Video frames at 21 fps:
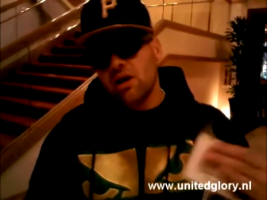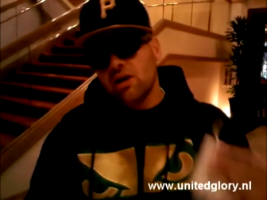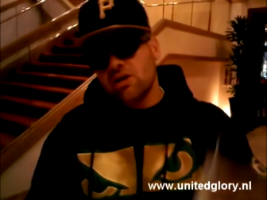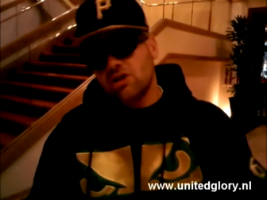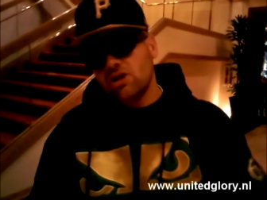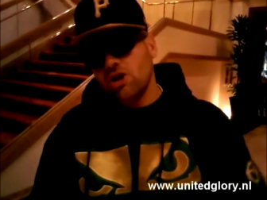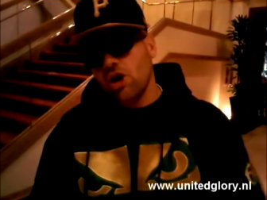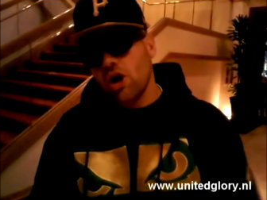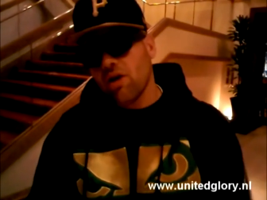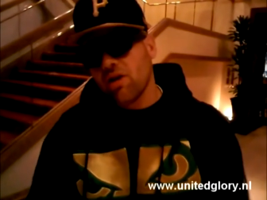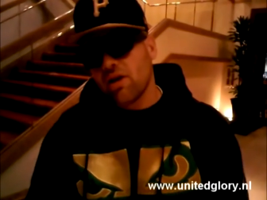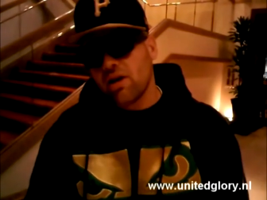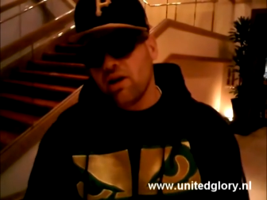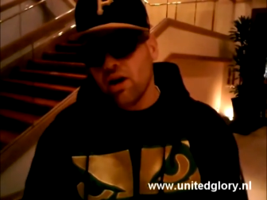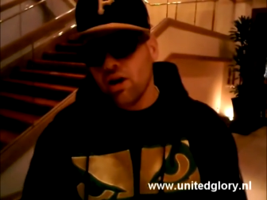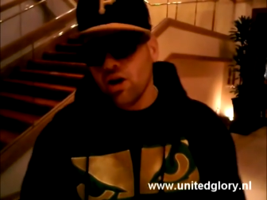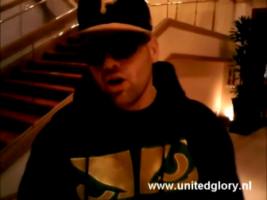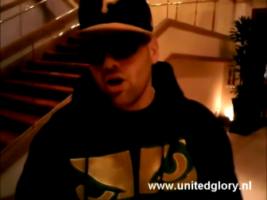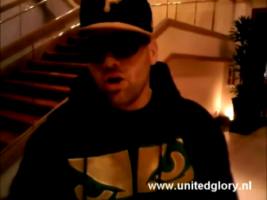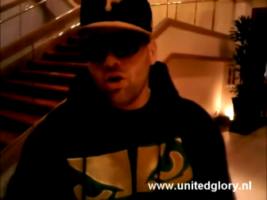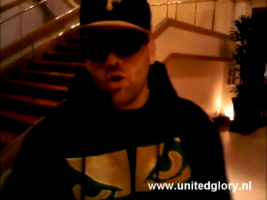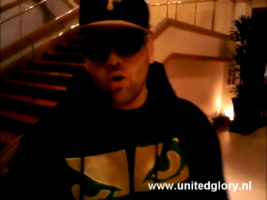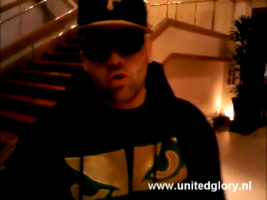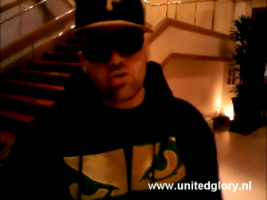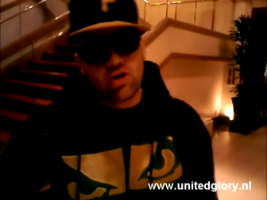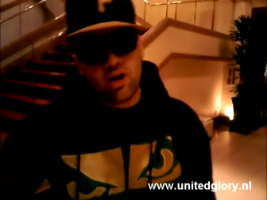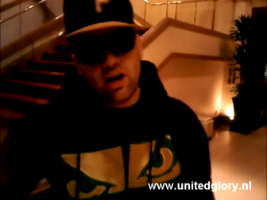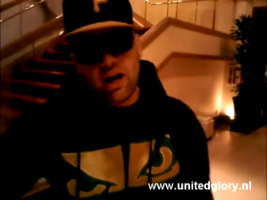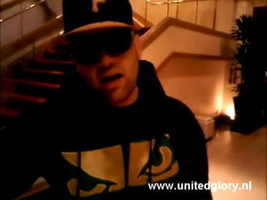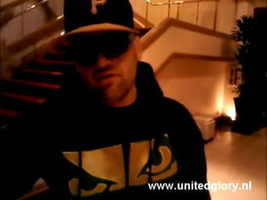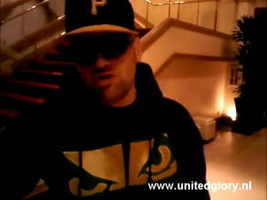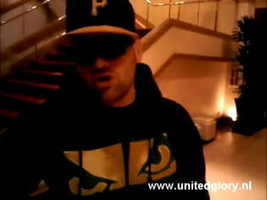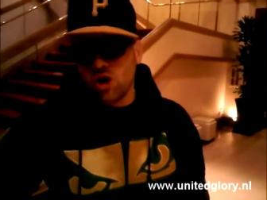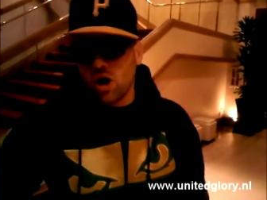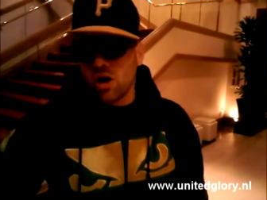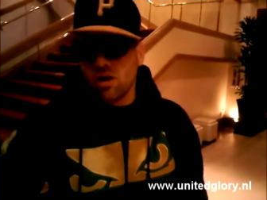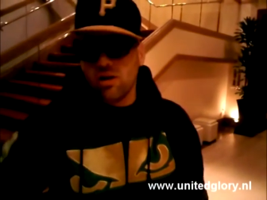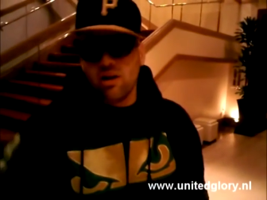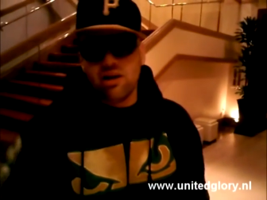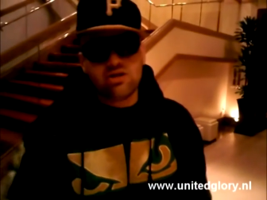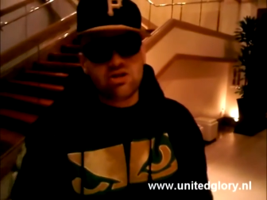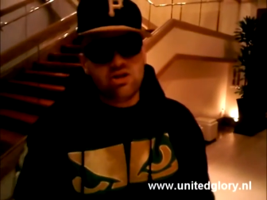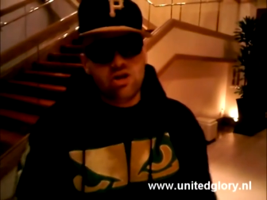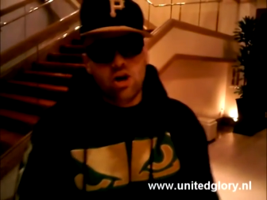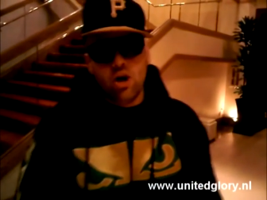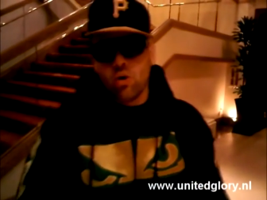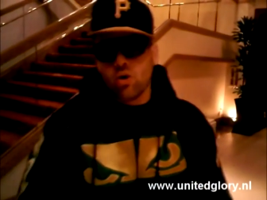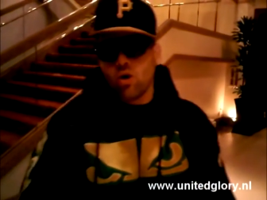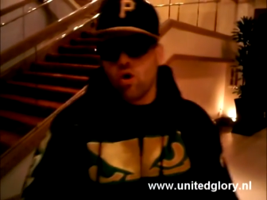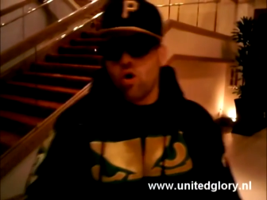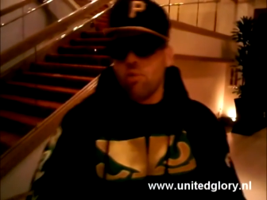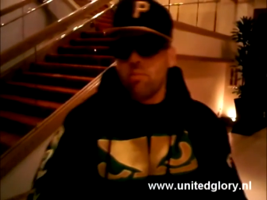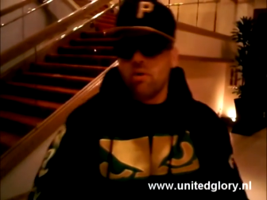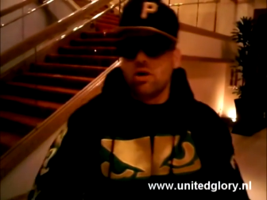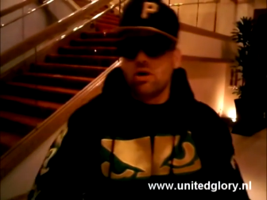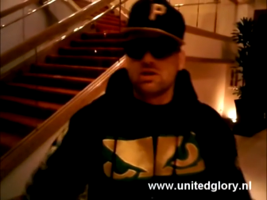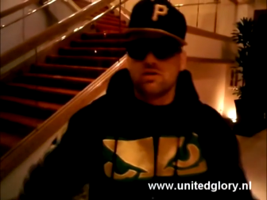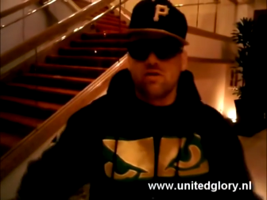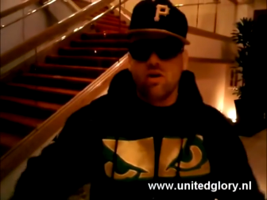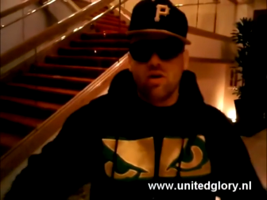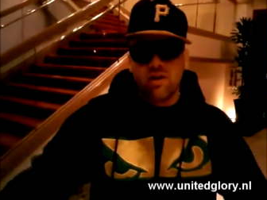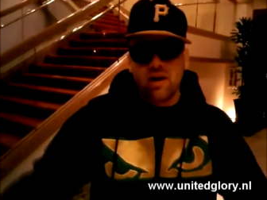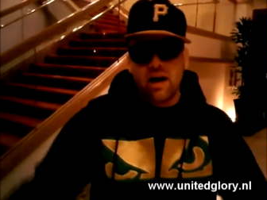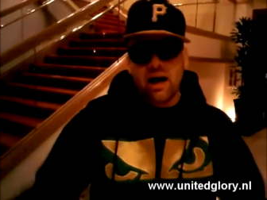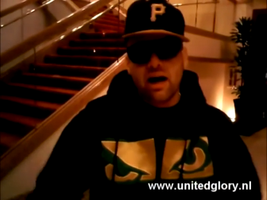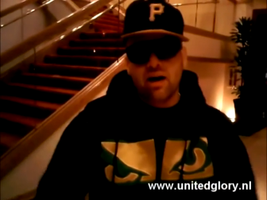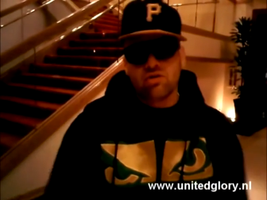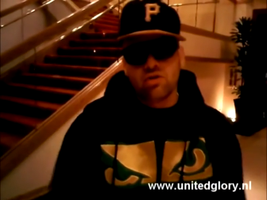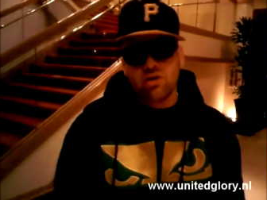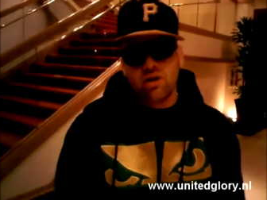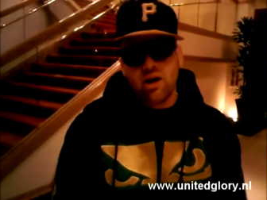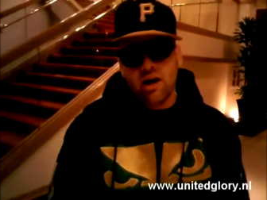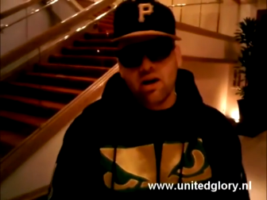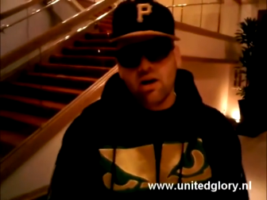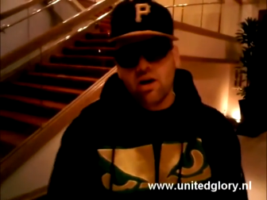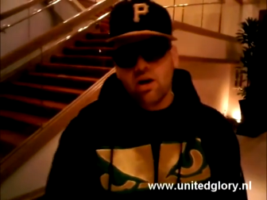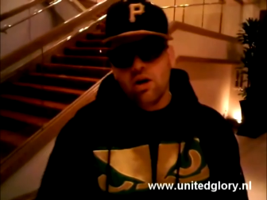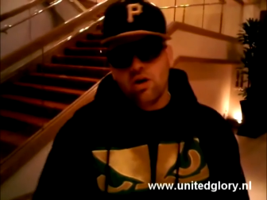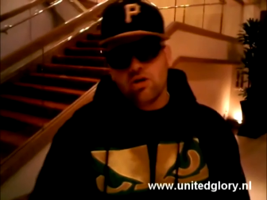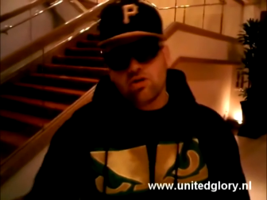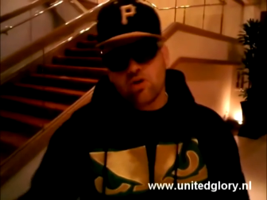Siyar the Killer. You're also going to have John Alessio and a whole bunch of other guys on there.